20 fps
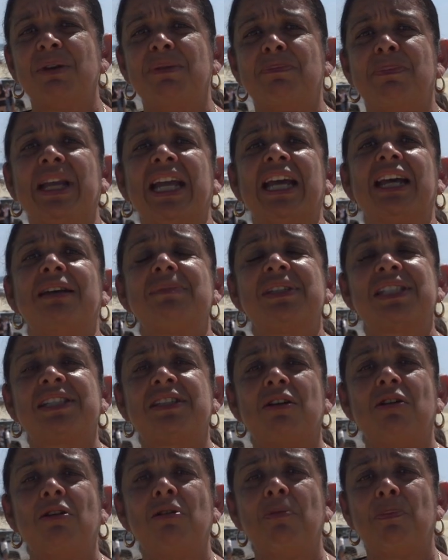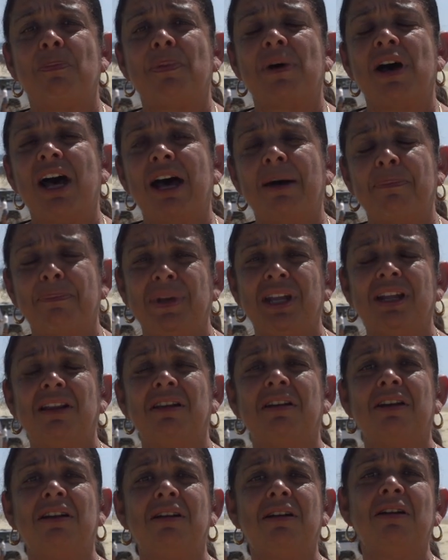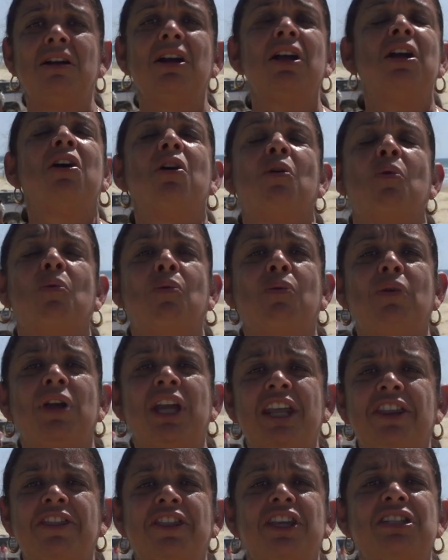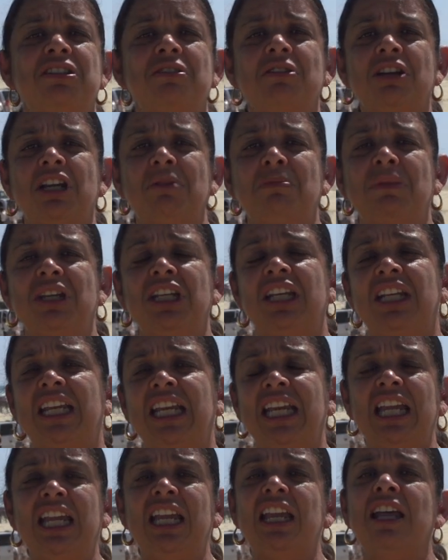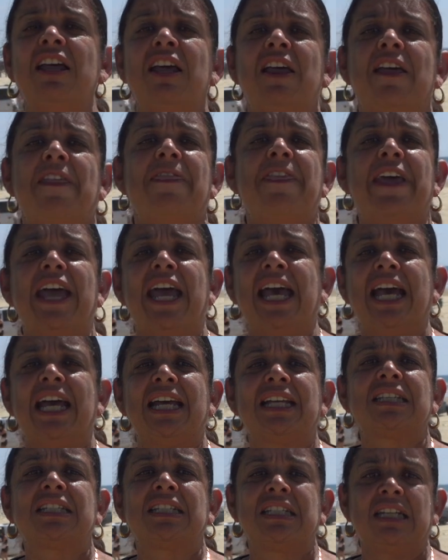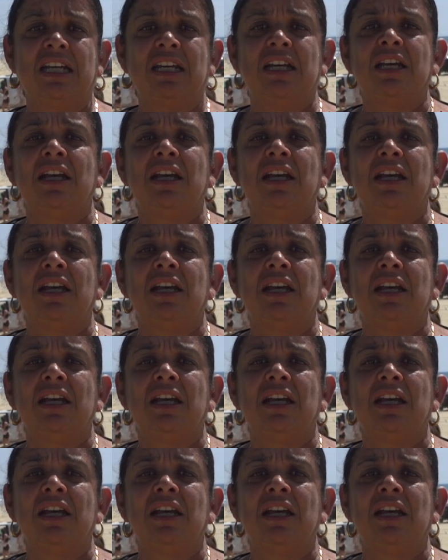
we've become so popular with the dune community that